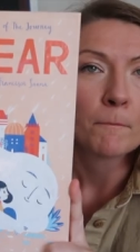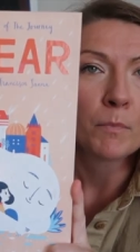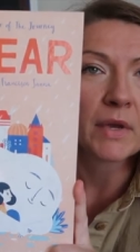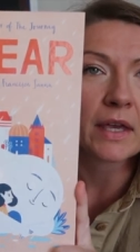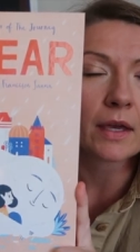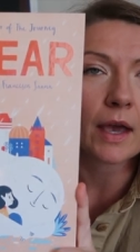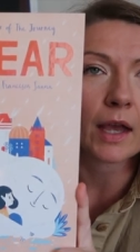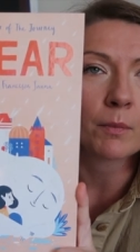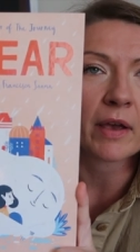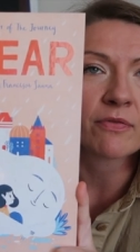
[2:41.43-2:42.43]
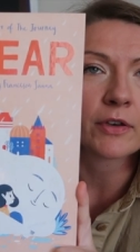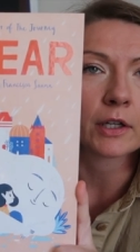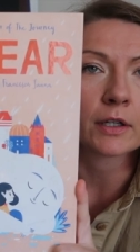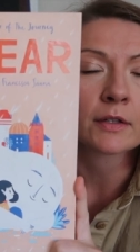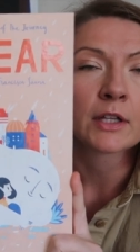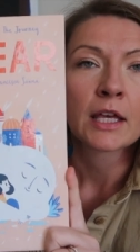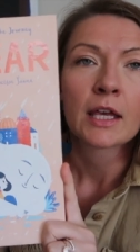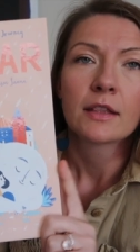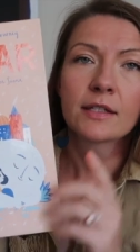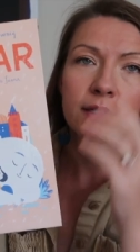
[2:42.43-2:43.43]
Me and My Fear.
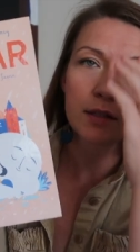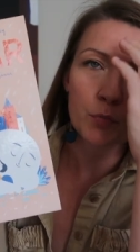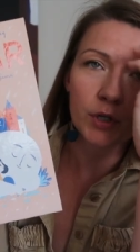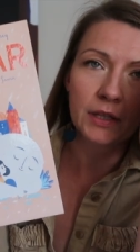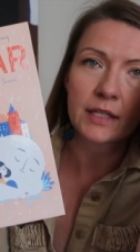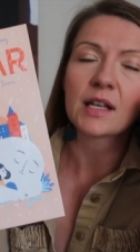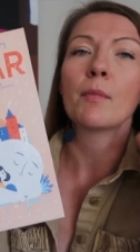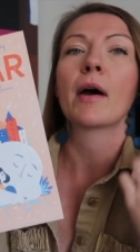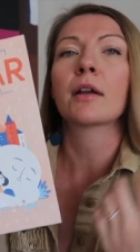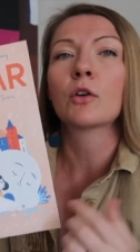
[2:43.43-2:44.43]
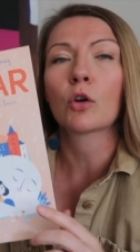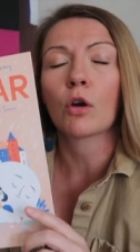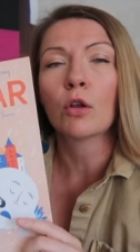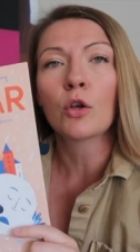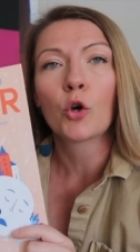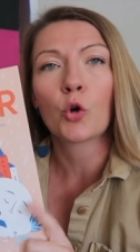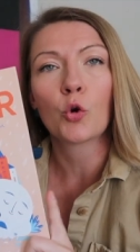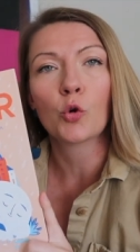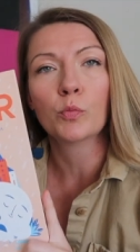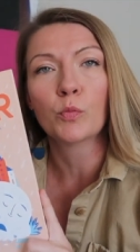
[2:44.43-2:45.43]
This is a book that's about a girl
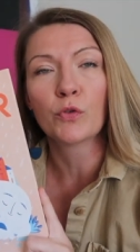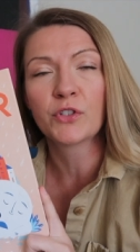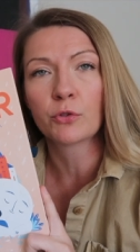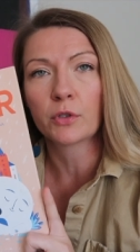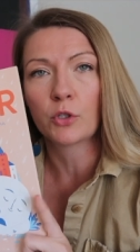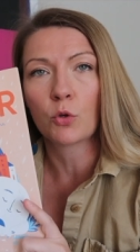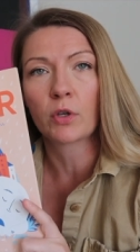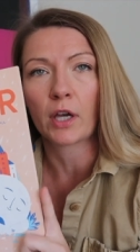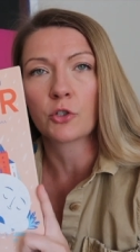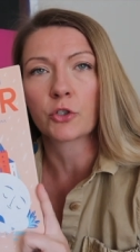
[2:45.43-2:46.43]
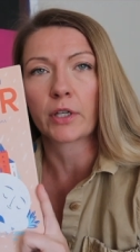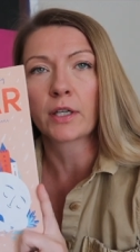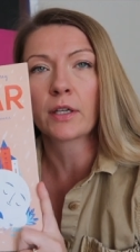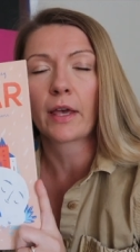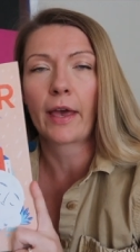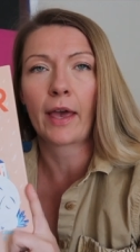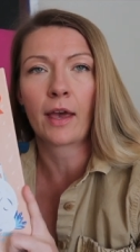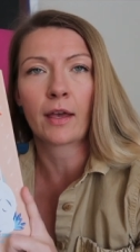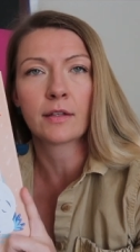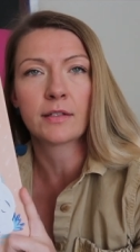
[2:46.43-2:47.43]
who moves to a new country,
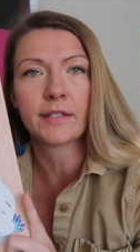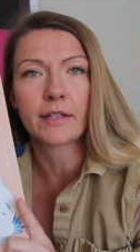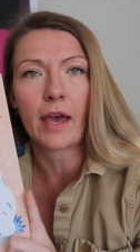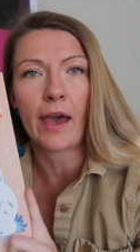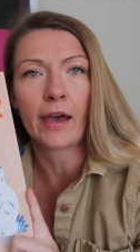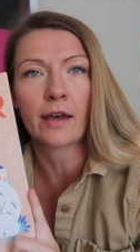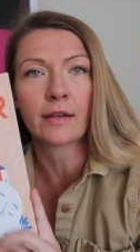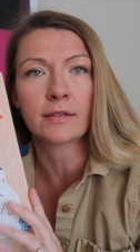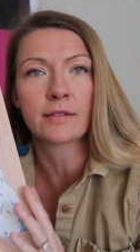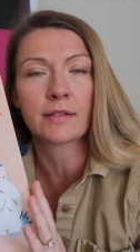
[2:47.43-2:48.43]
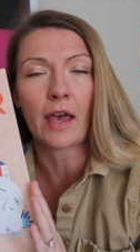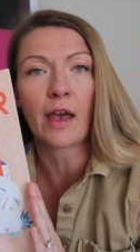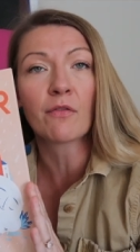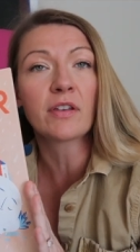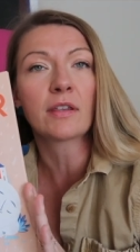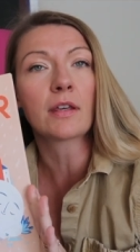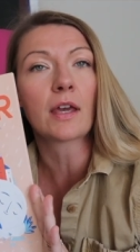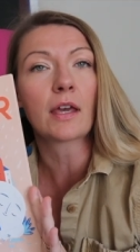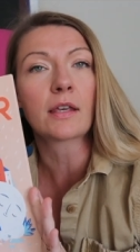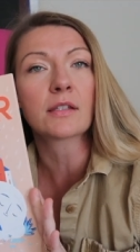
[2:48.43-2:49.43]
and as everything
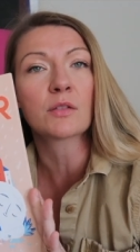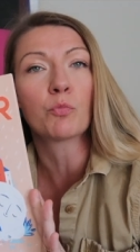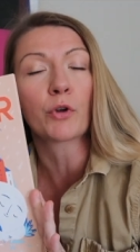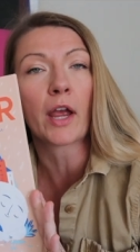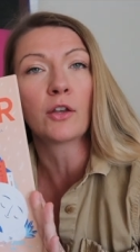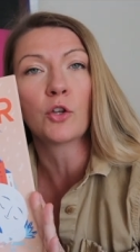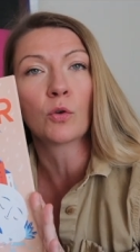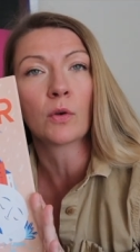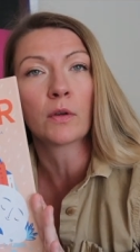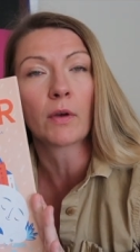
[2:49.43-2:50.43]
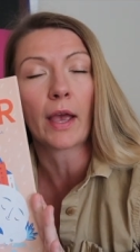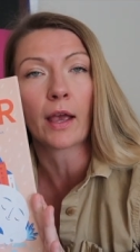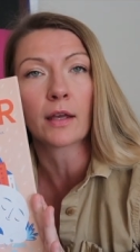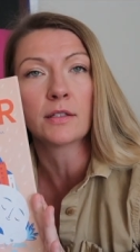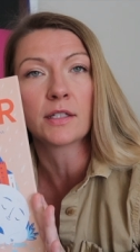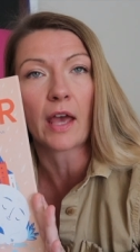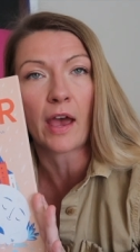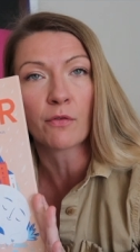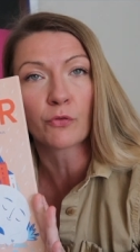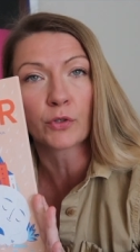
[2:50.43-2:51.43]
is brand new and
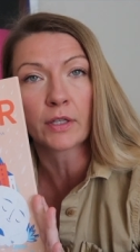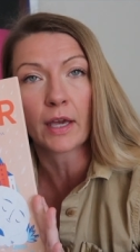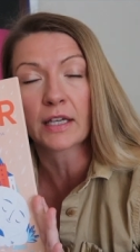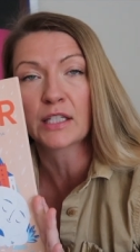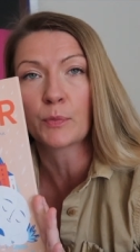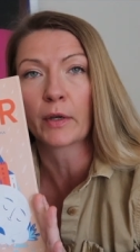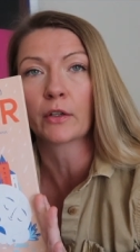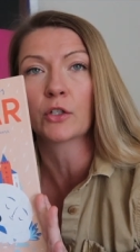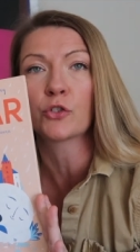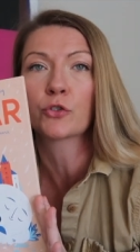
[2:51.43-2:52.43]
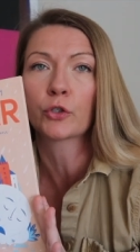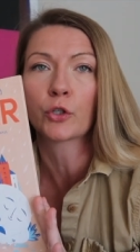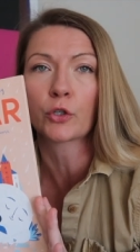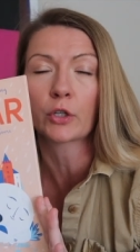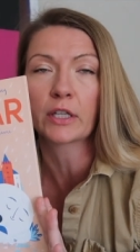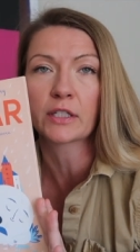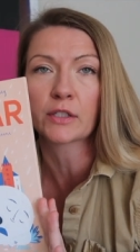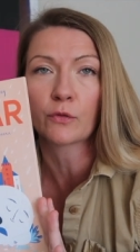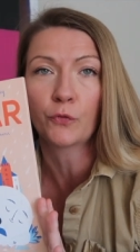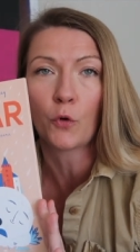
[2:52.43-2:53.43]
every experience to her
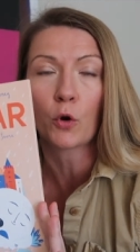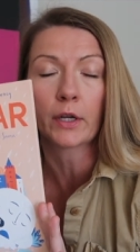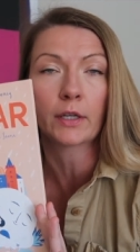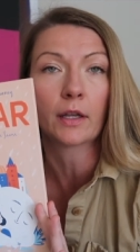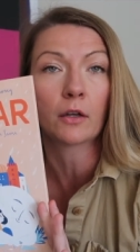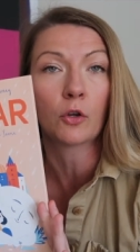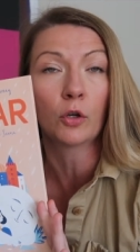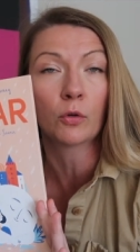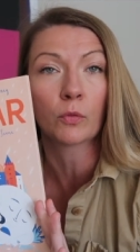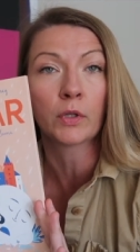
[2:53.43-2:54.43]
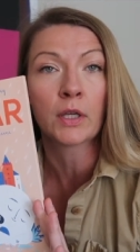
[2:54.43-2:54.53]
is foreign and unknown,